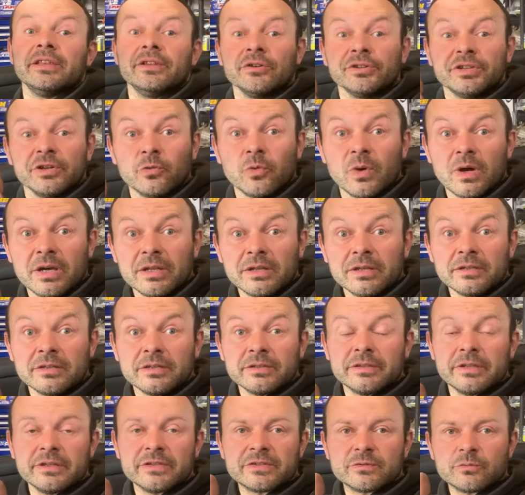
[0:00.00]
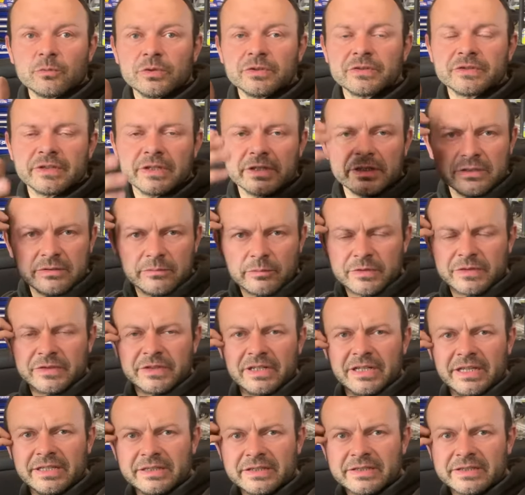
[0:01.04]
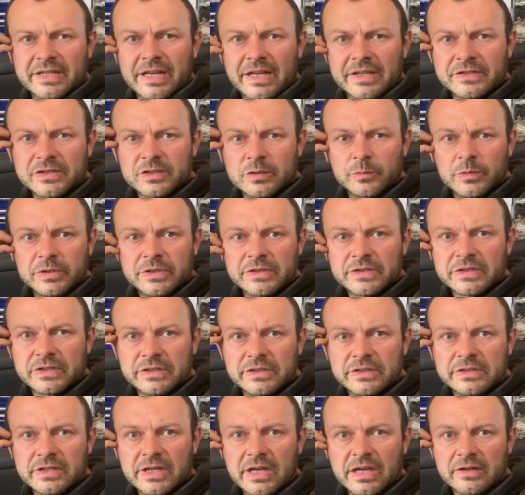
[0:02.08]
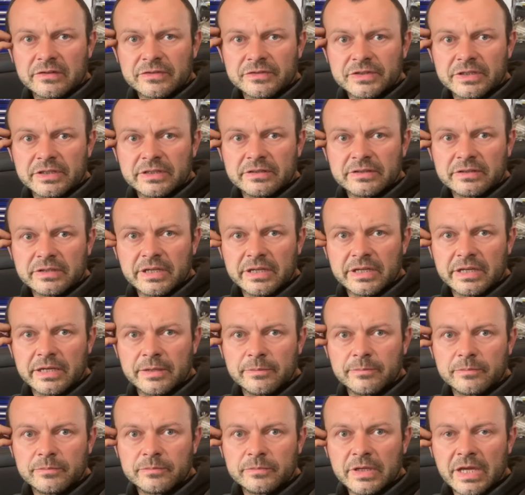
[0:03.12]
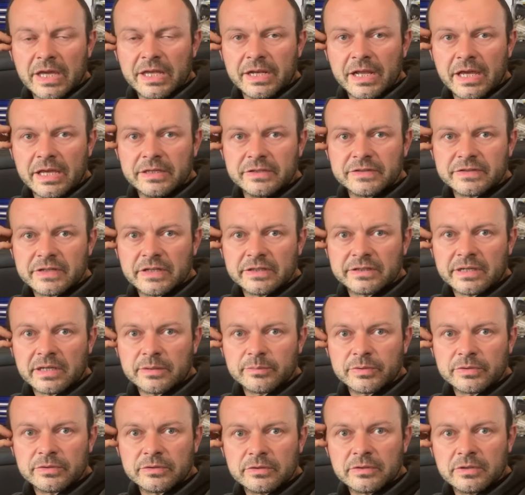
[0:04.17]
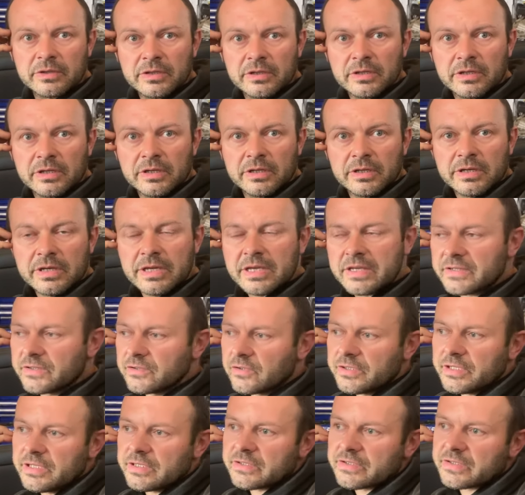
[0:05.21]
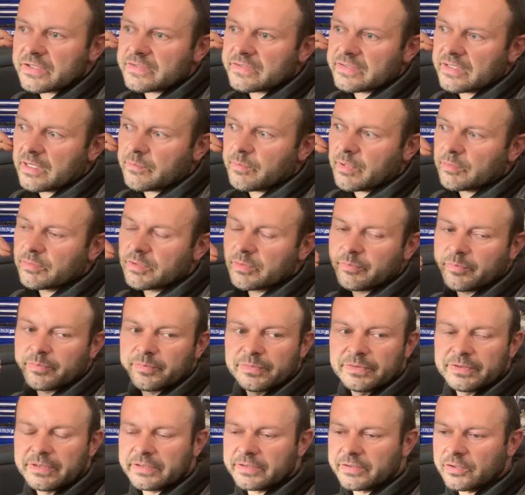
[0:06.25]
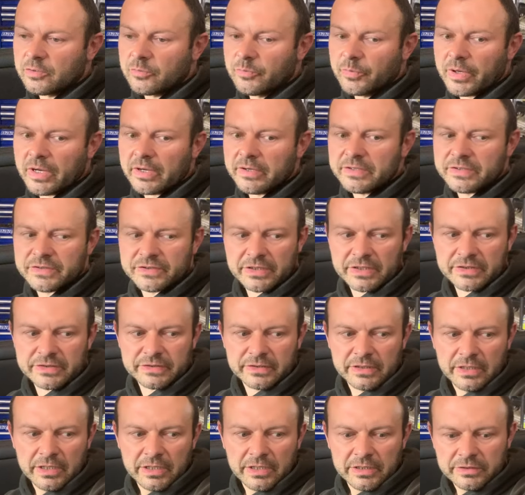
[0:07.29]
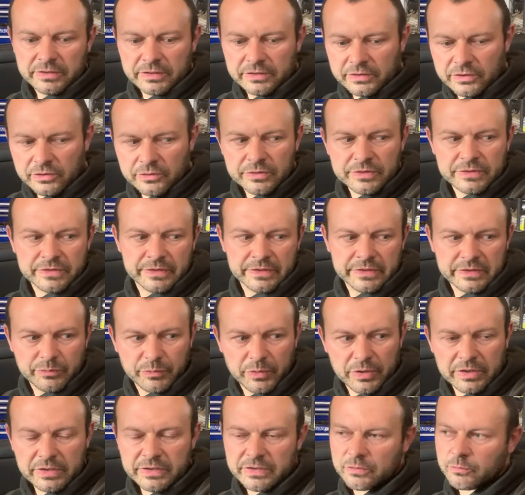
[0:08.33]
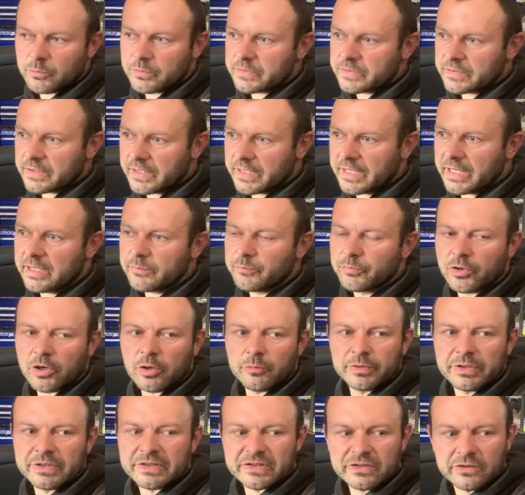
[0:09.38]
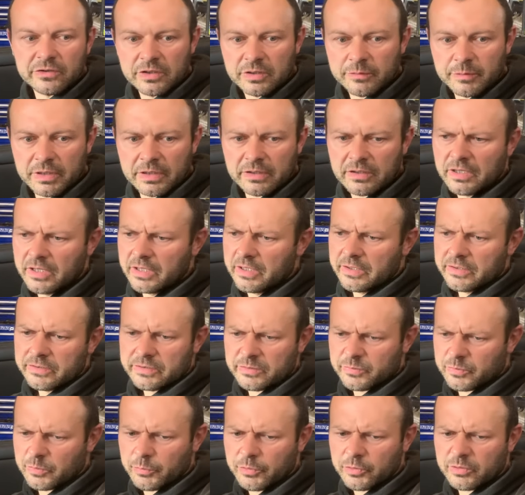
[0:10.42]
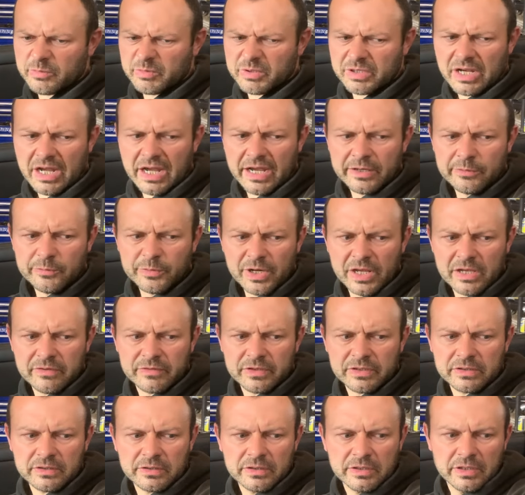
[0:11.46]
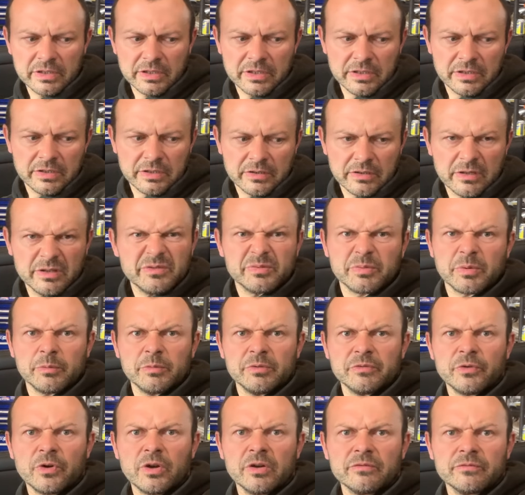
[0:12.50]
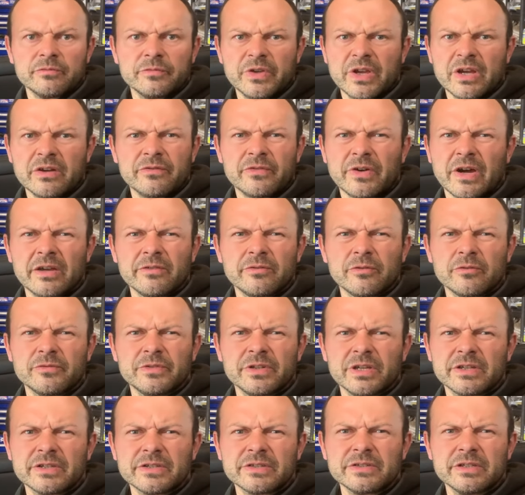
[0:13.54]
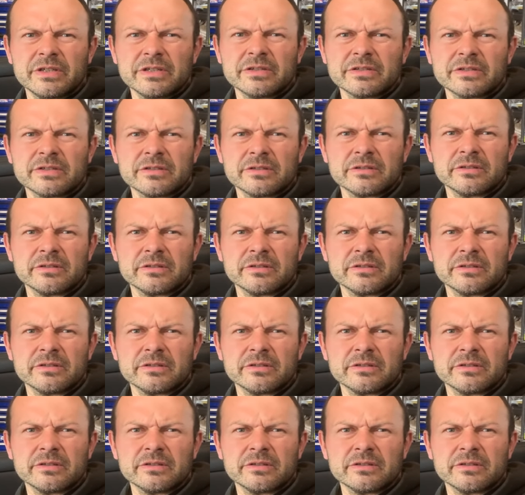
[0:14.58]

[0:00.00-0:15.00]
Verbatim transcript: Another one, it's, what's, the, what's the latest customer is, is after um, NA setup? Oh, yeah, yeah, yeah, no, He's not yeah. interested about the, the top part, it's just the noise, the experience he wants. NA, probably a screamer, it's probably going to be high revving, probably VR5 or VR6? Well, I